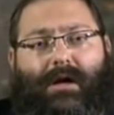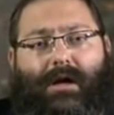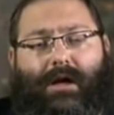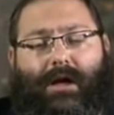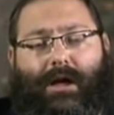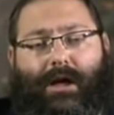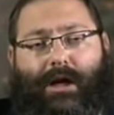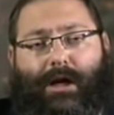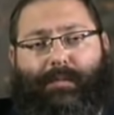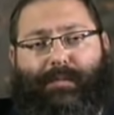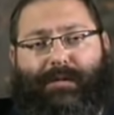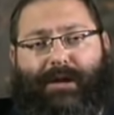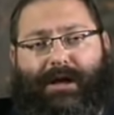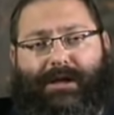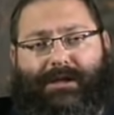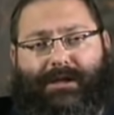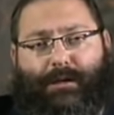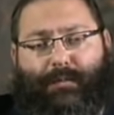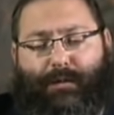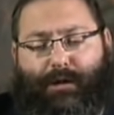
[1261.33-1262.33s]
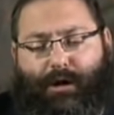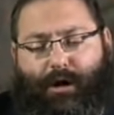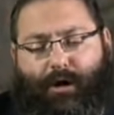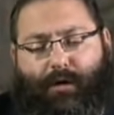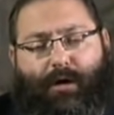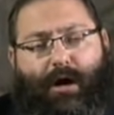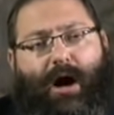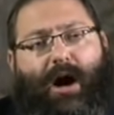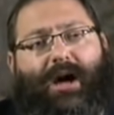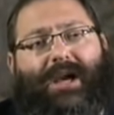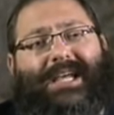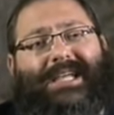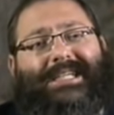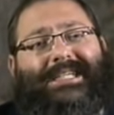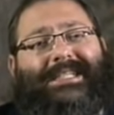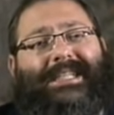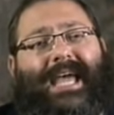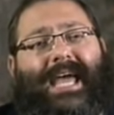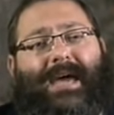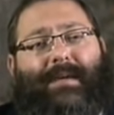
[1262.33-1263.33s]
he can place the menorah on
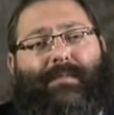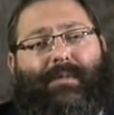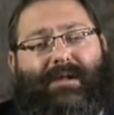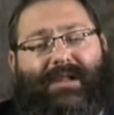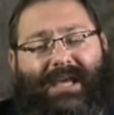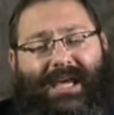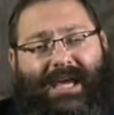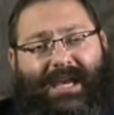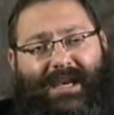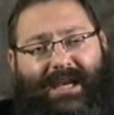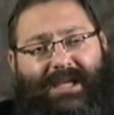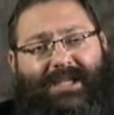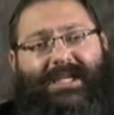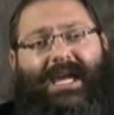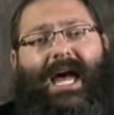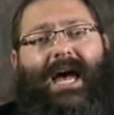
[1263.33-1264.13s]
his table in his